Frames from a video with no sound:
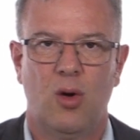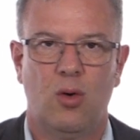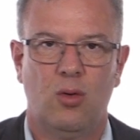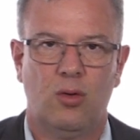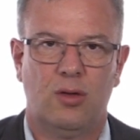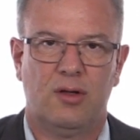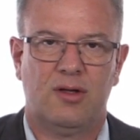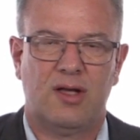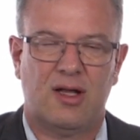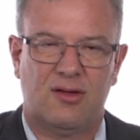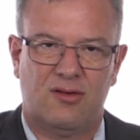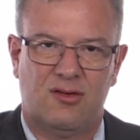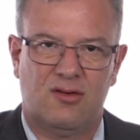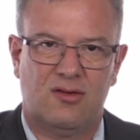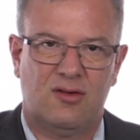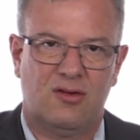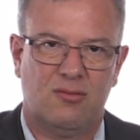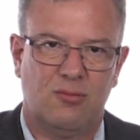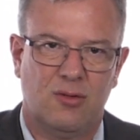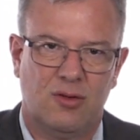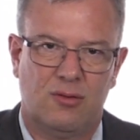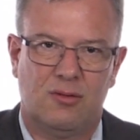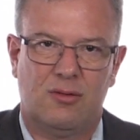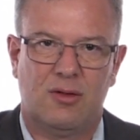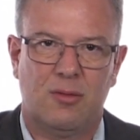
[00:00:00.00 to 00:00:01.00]
That's
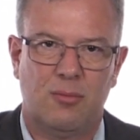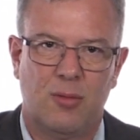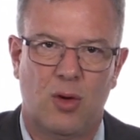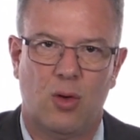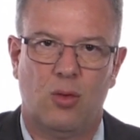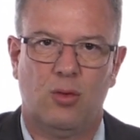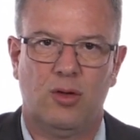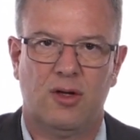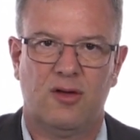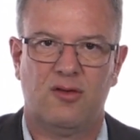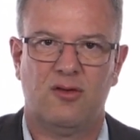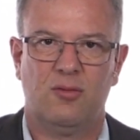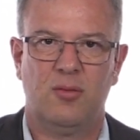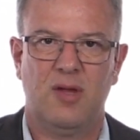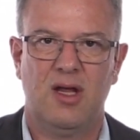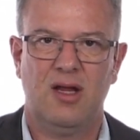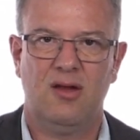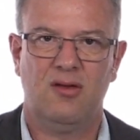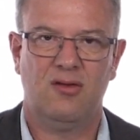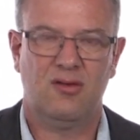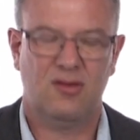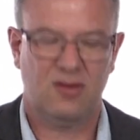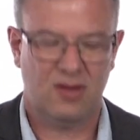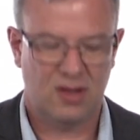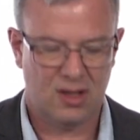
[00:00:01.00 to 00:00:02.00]
what the bolus
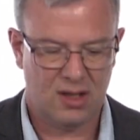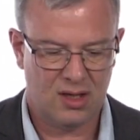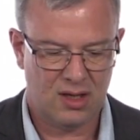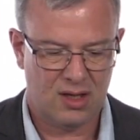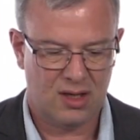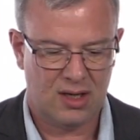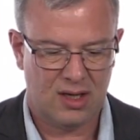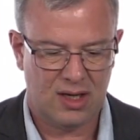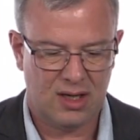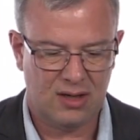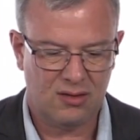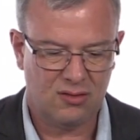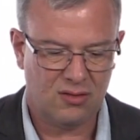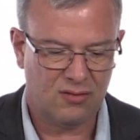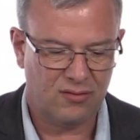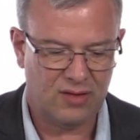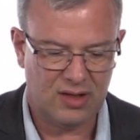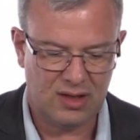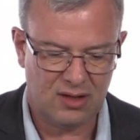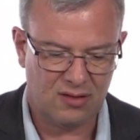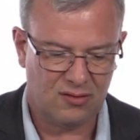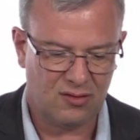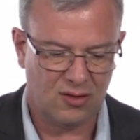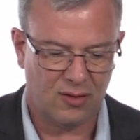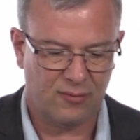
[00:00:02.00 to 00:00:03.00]
means.
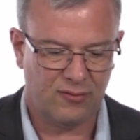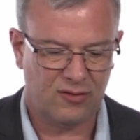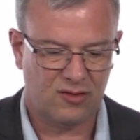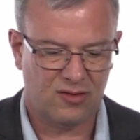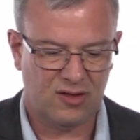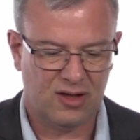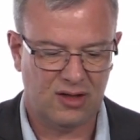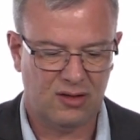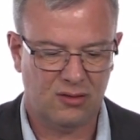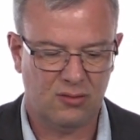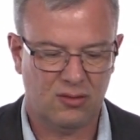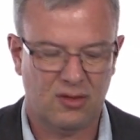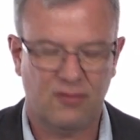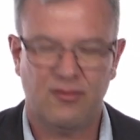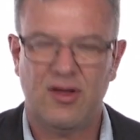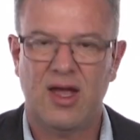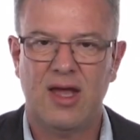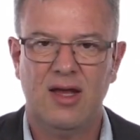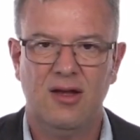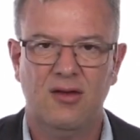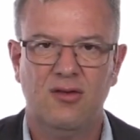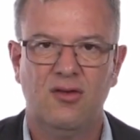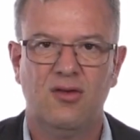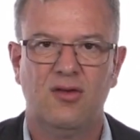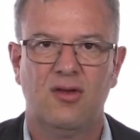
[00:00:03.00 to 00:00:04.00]
Intravenous, obviously, into the
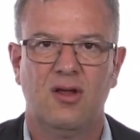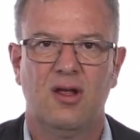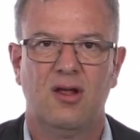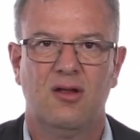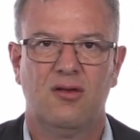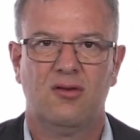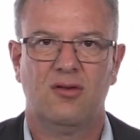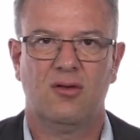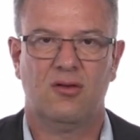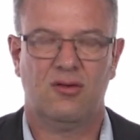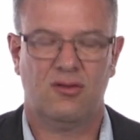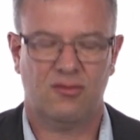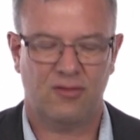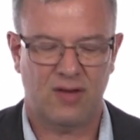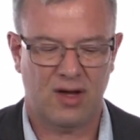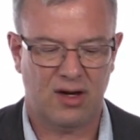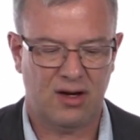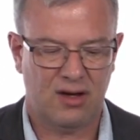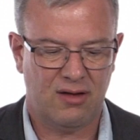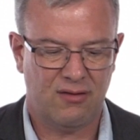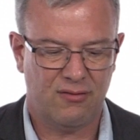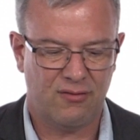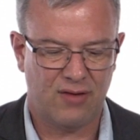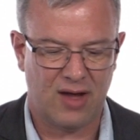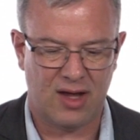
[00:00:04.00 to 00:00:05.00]
veins, so it's
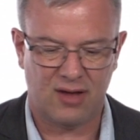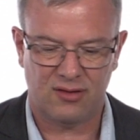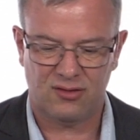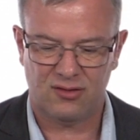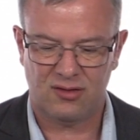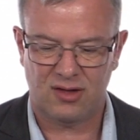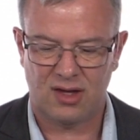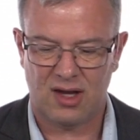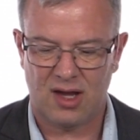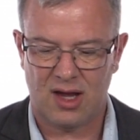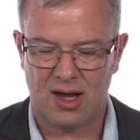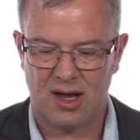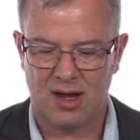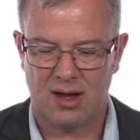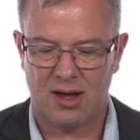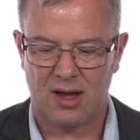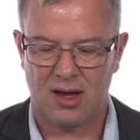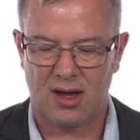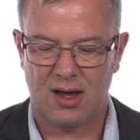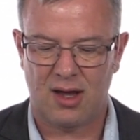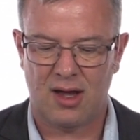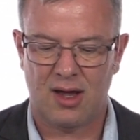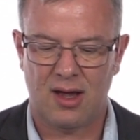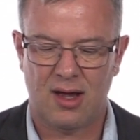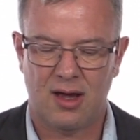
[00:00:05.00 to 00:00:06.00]
very fast
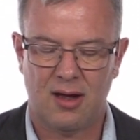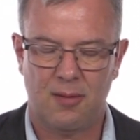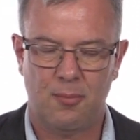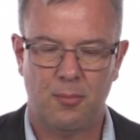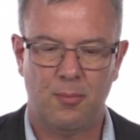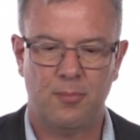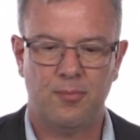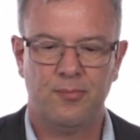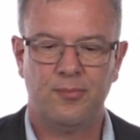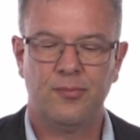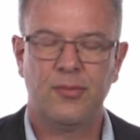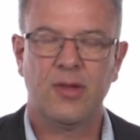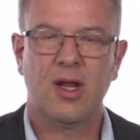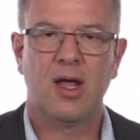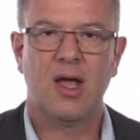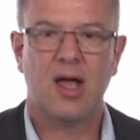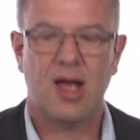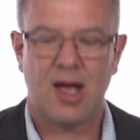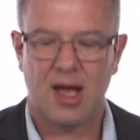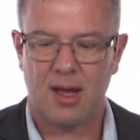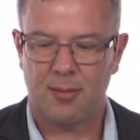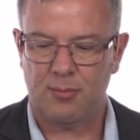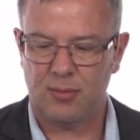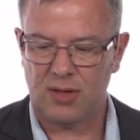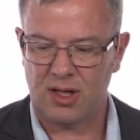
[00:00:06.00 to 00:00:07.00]

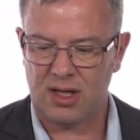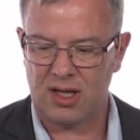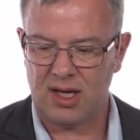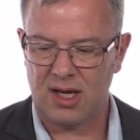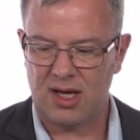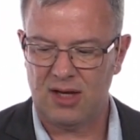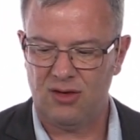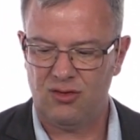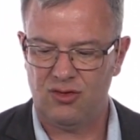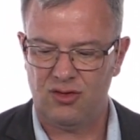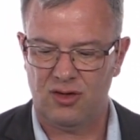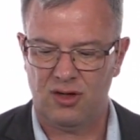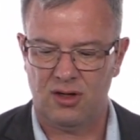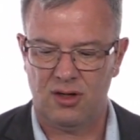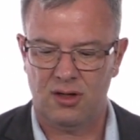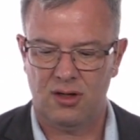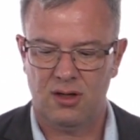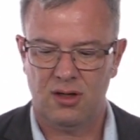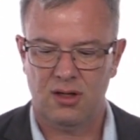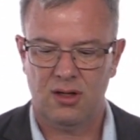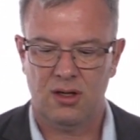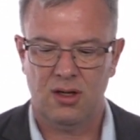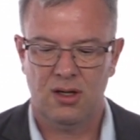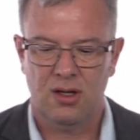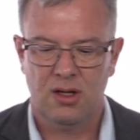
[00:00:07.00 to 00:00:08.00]
application.
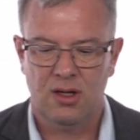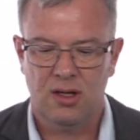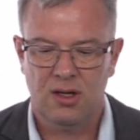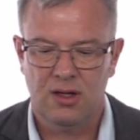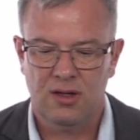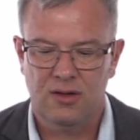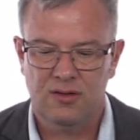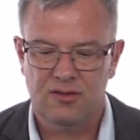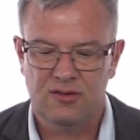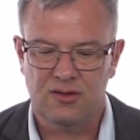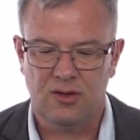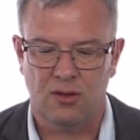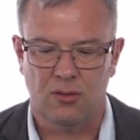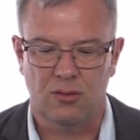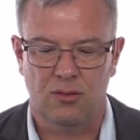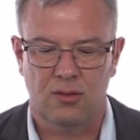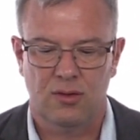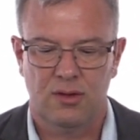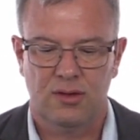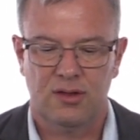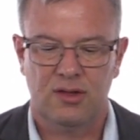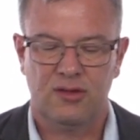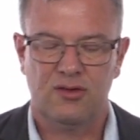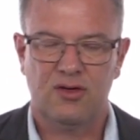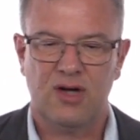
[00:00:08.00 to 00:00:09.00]
So
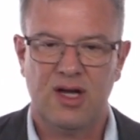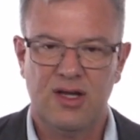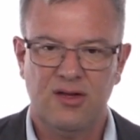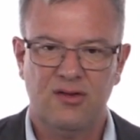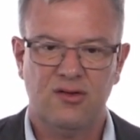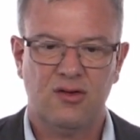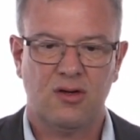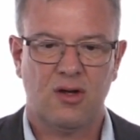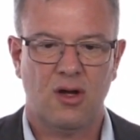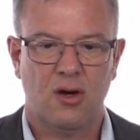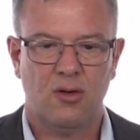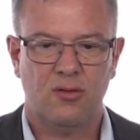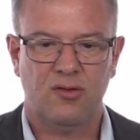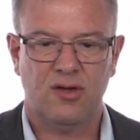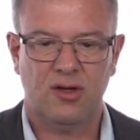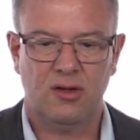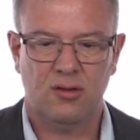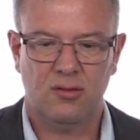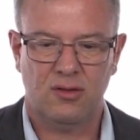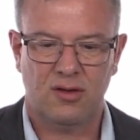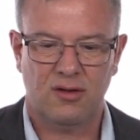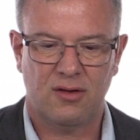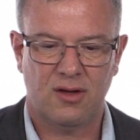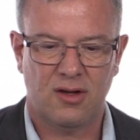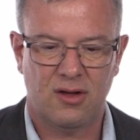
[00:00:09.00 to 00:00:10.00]
the tracer goes into
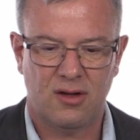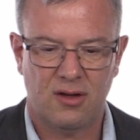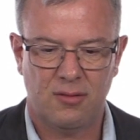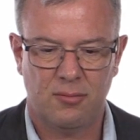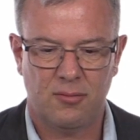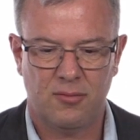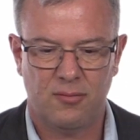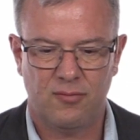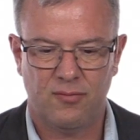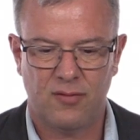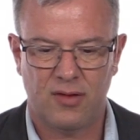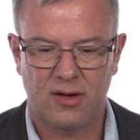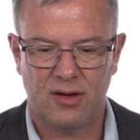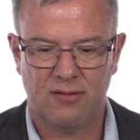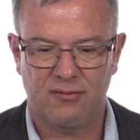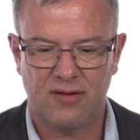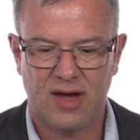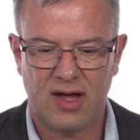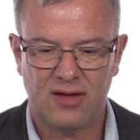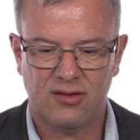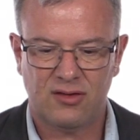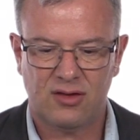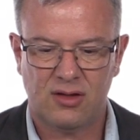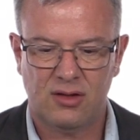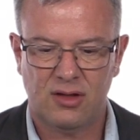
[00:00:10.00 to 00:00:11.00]
the
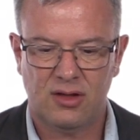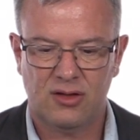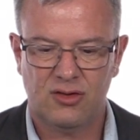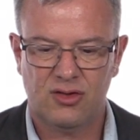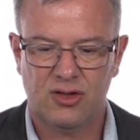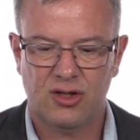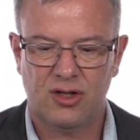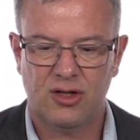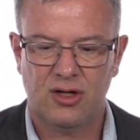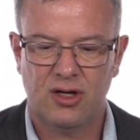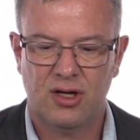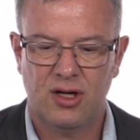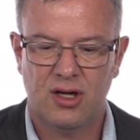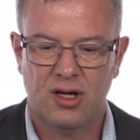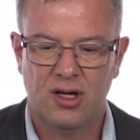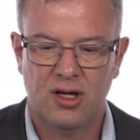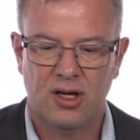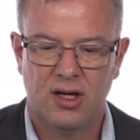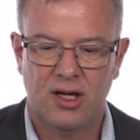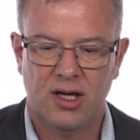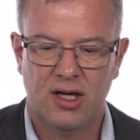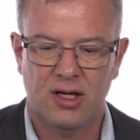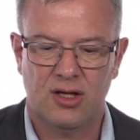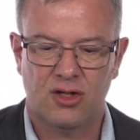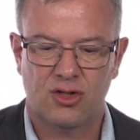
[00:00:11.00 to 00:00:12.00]
vasculature
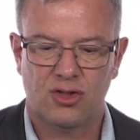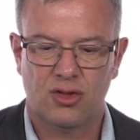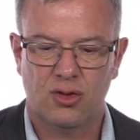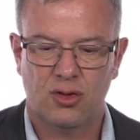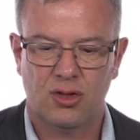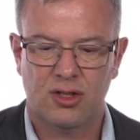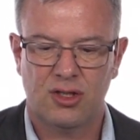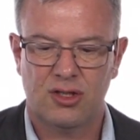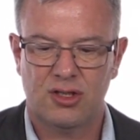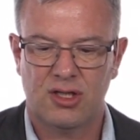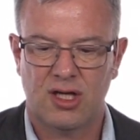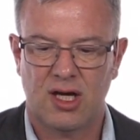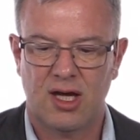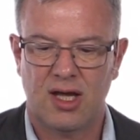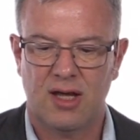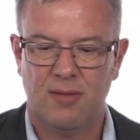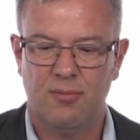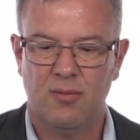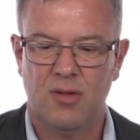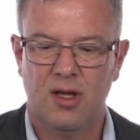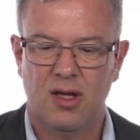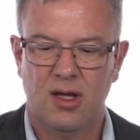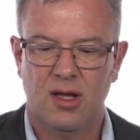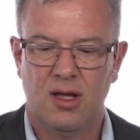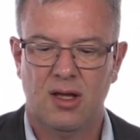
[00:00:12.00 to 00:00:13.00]
in a short
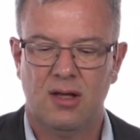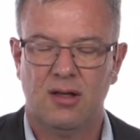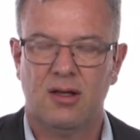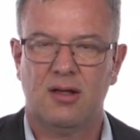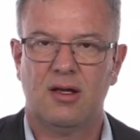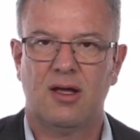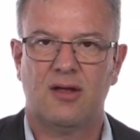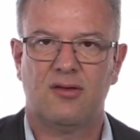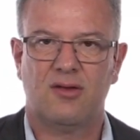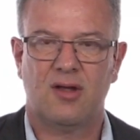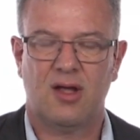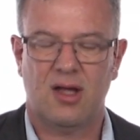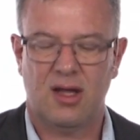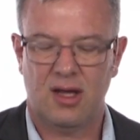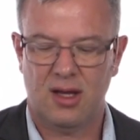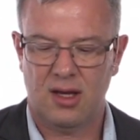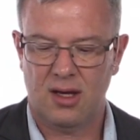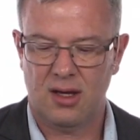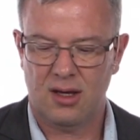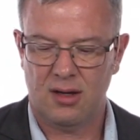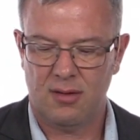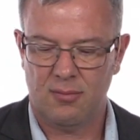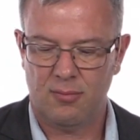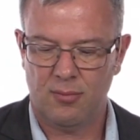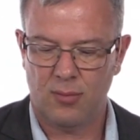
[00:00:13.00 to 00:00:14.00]
time as a
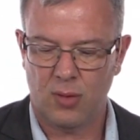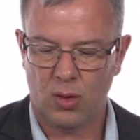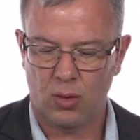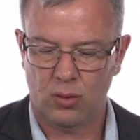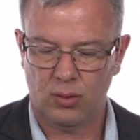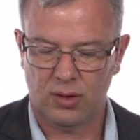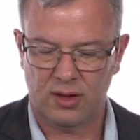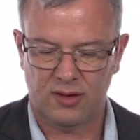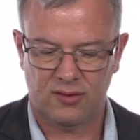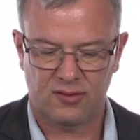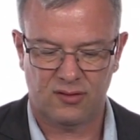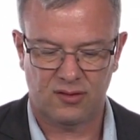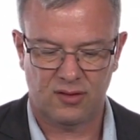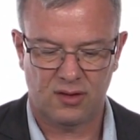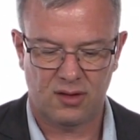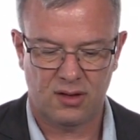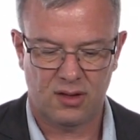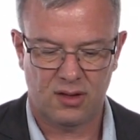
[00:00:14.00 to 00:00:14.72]
bolus.